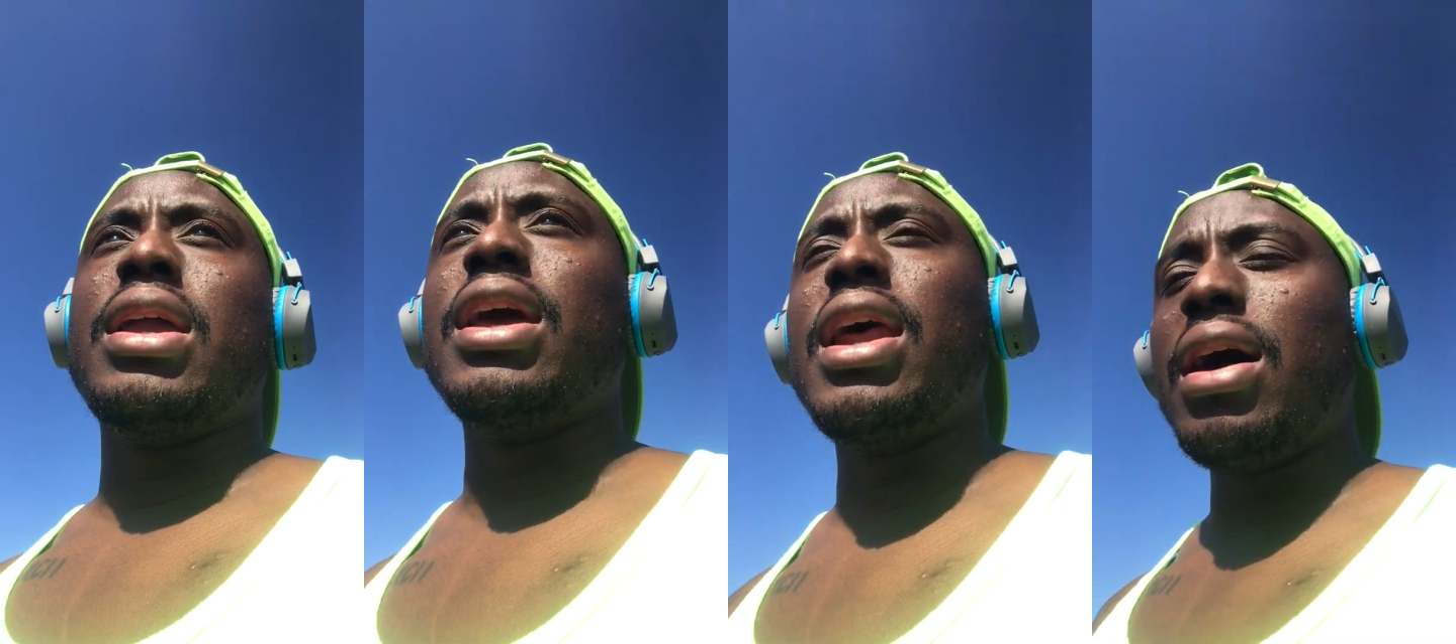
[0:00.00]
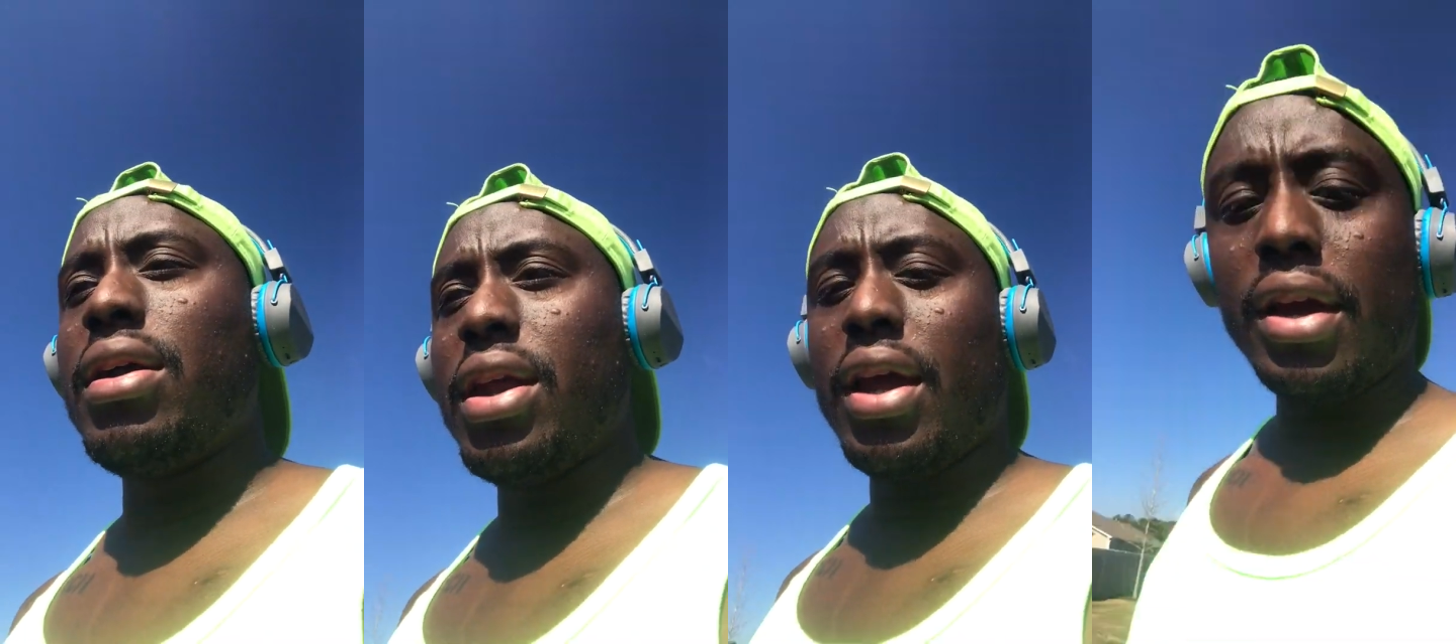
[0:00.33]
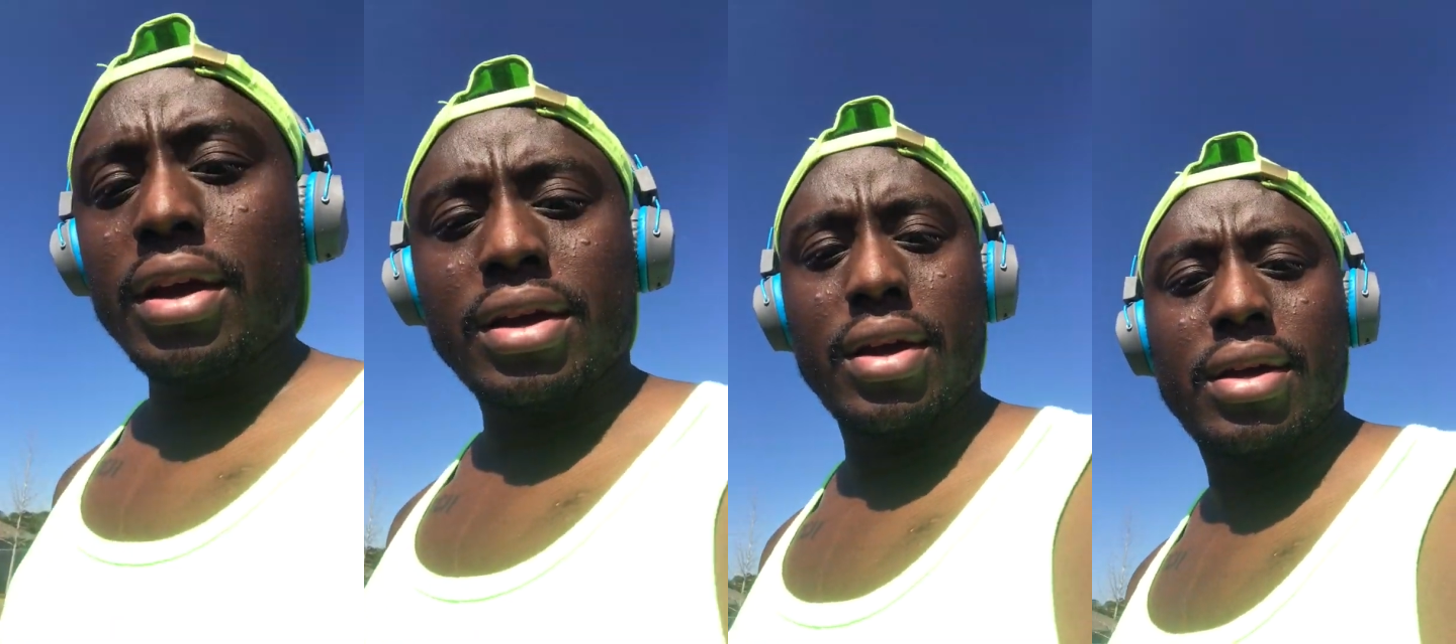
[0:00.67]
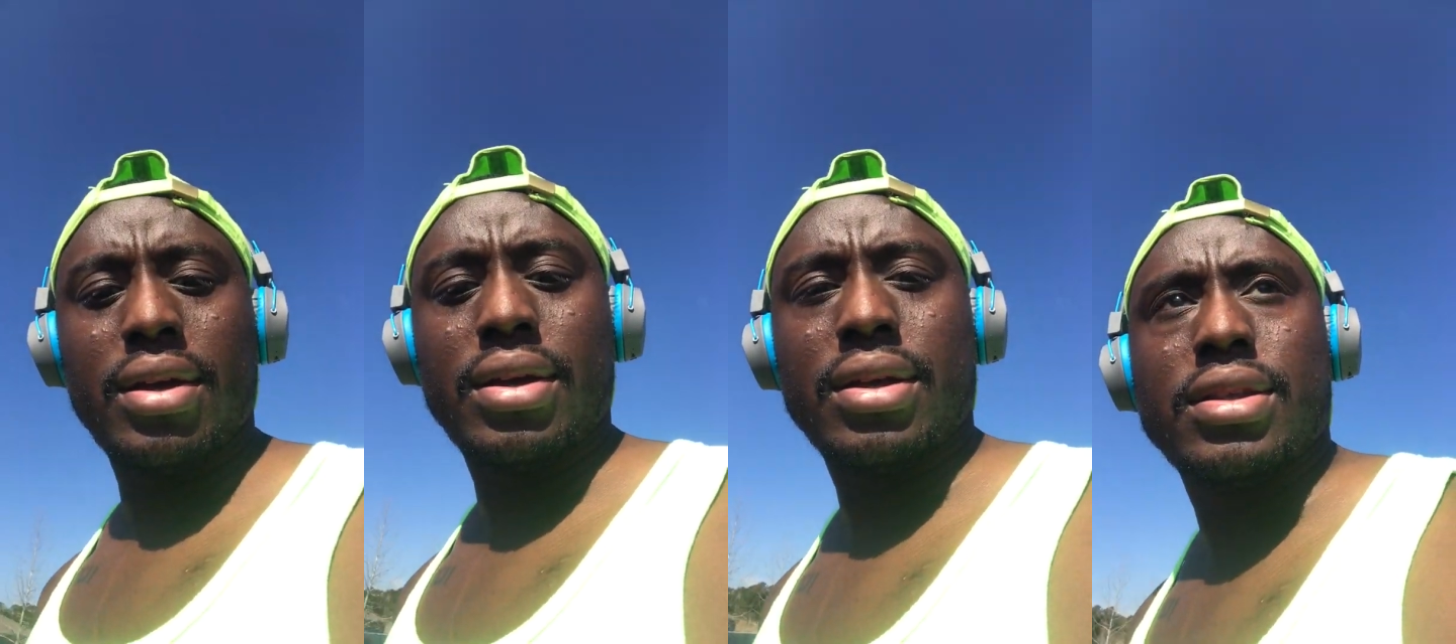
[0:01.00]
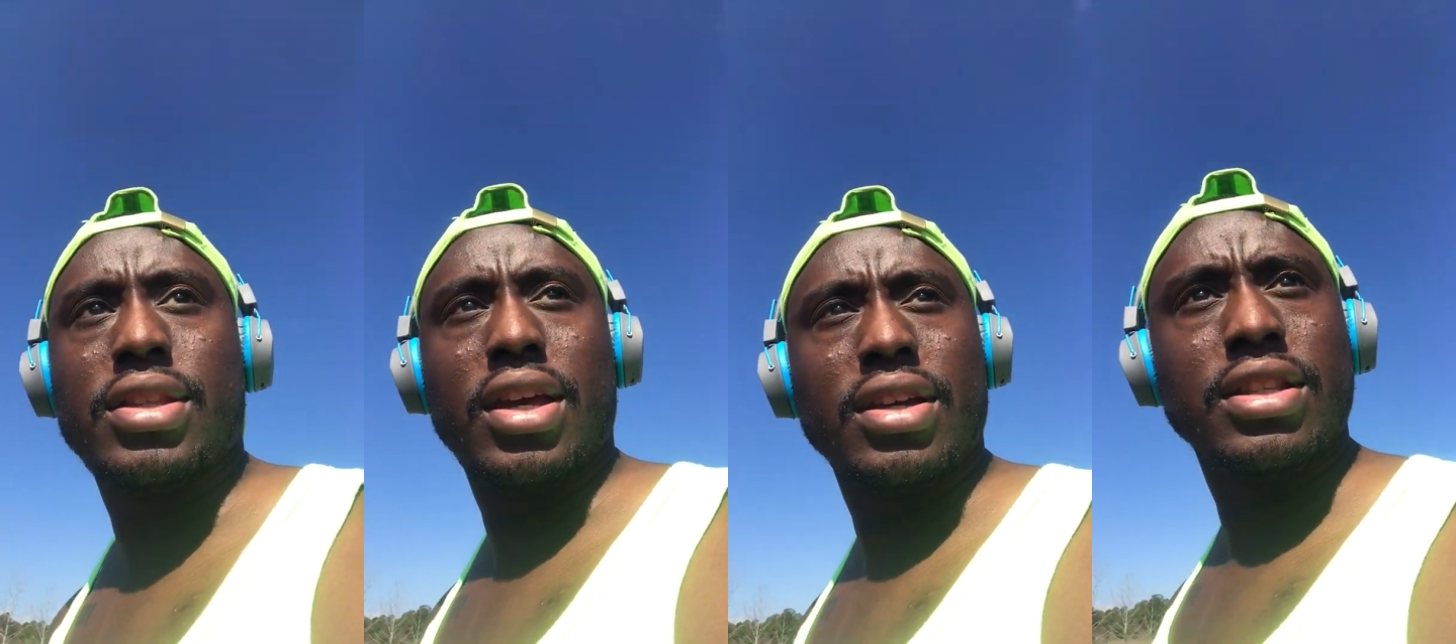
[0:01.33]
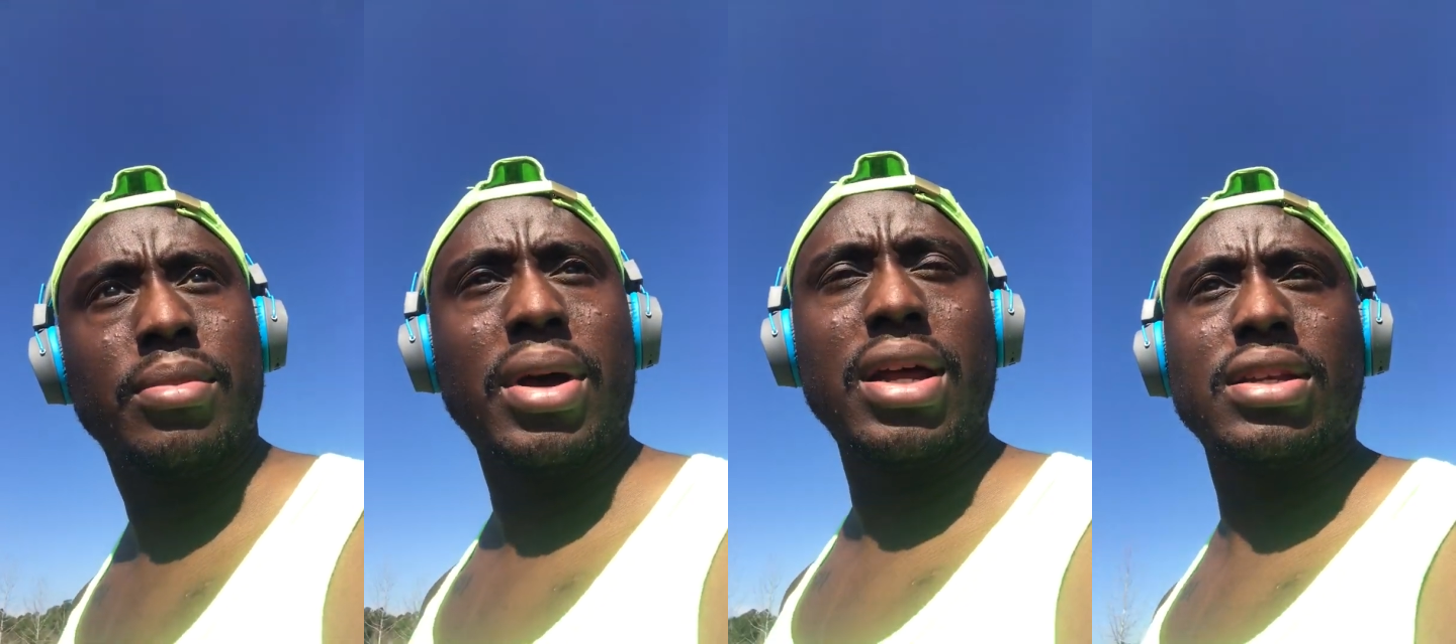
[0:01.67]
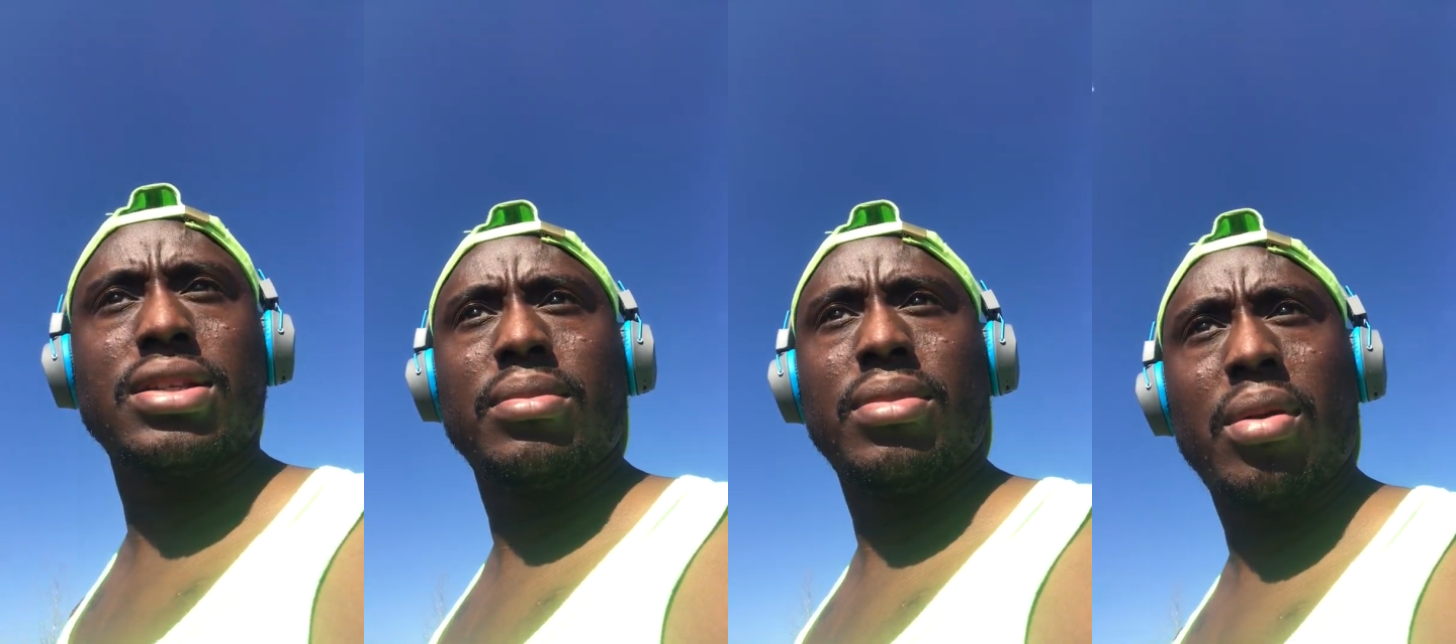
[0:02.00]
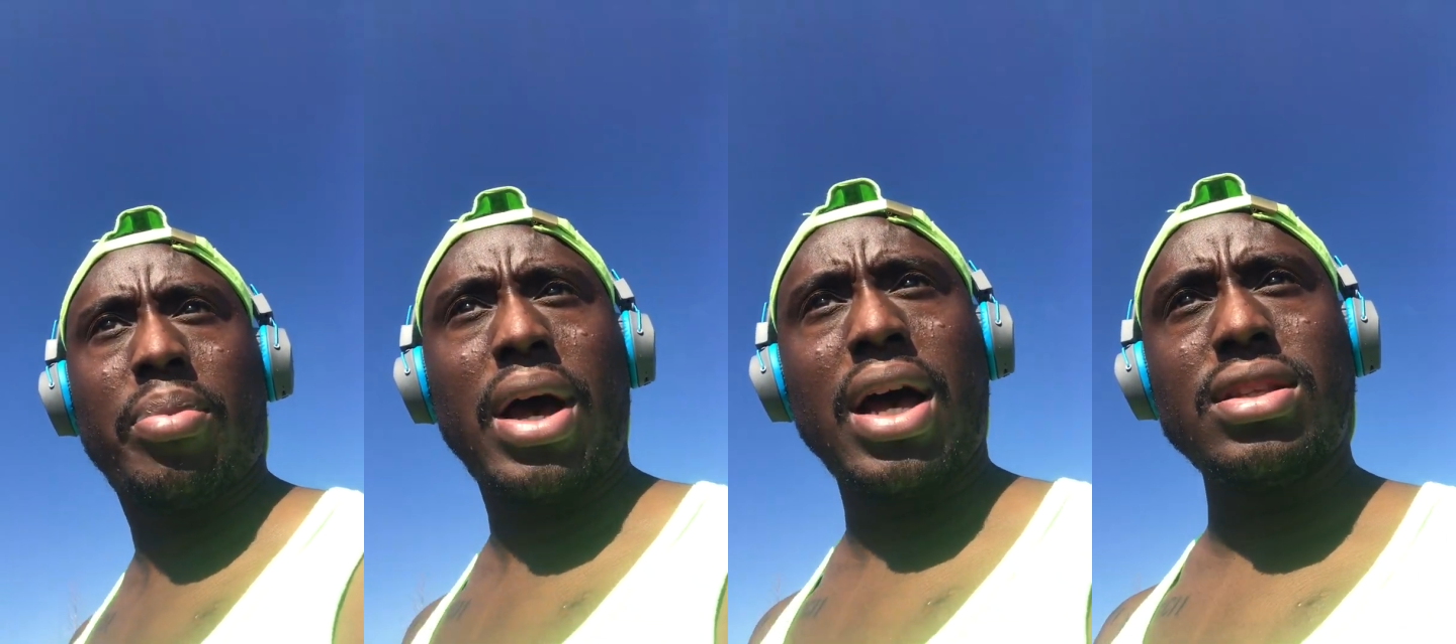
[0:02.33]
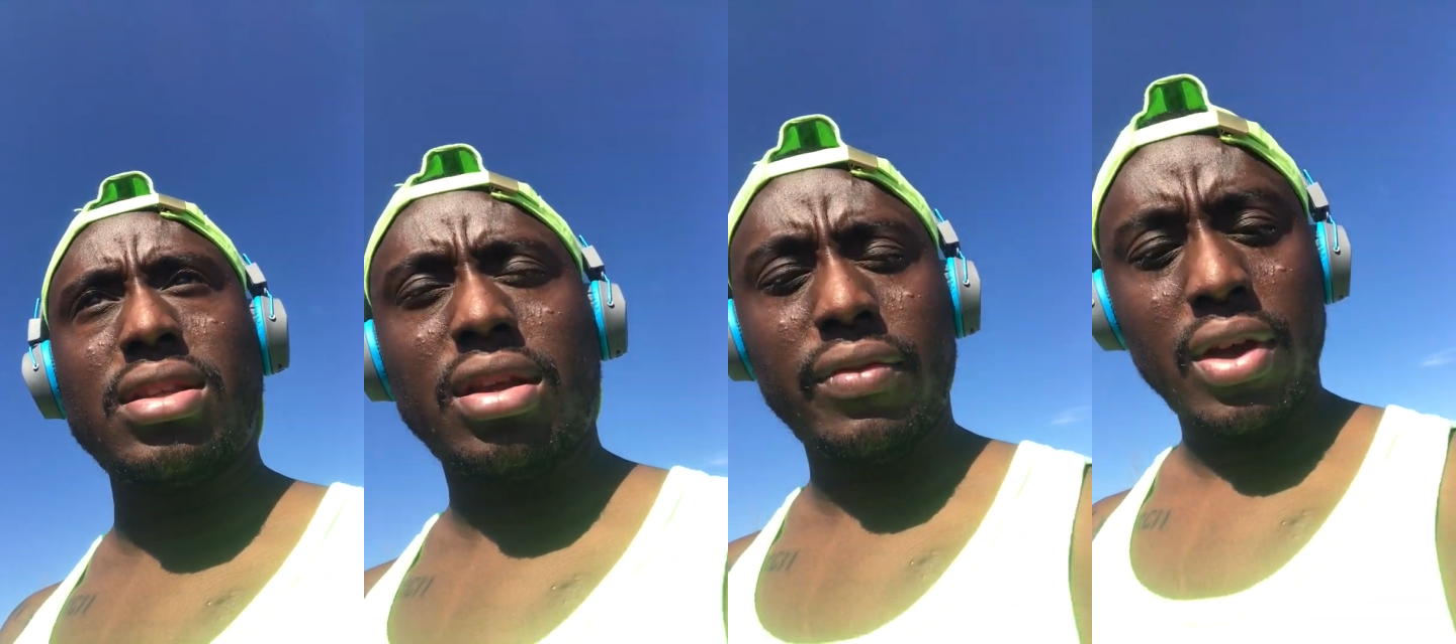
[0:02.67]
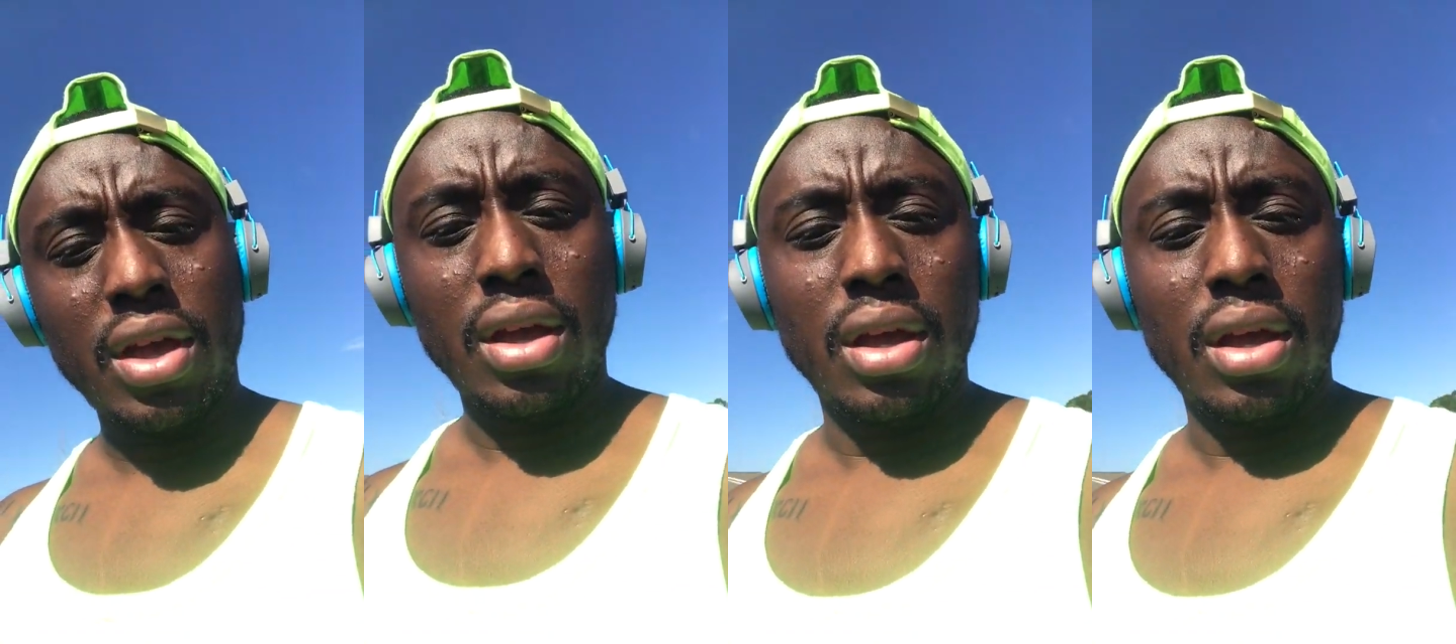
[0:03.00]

get out there tell somebody something positive.